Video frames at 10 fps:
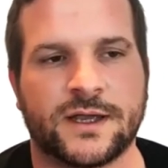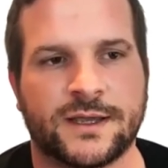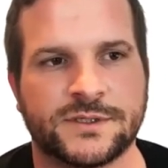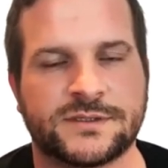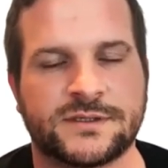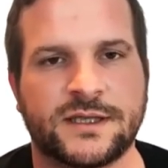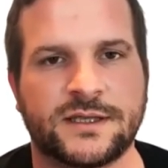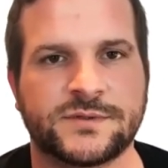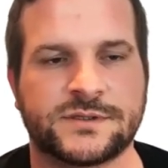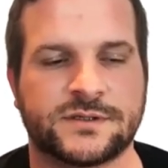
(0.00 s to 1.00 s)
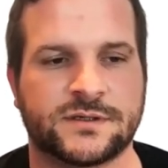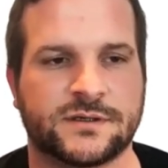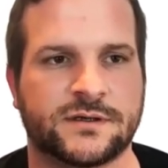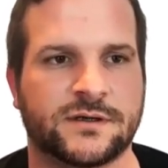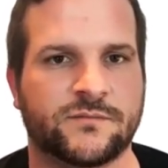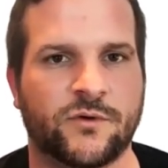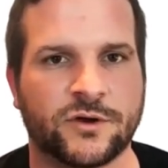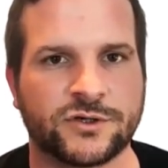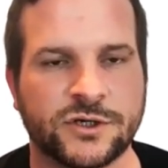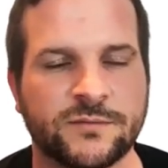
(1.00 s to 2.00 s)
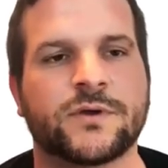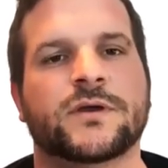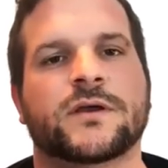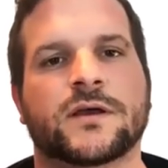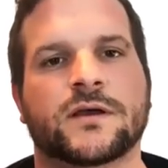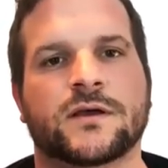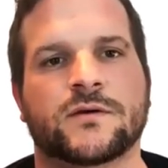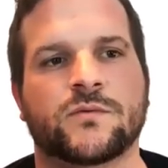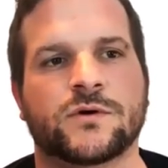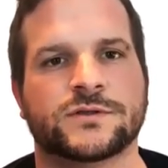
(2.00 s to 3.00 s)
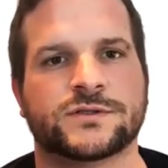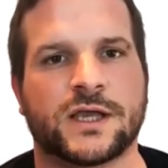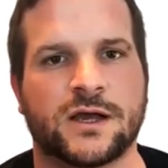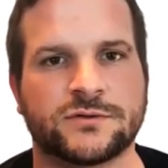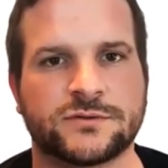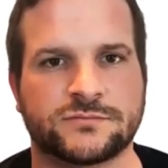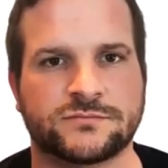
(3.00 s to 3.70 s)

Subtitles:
MS Teams workshop was, how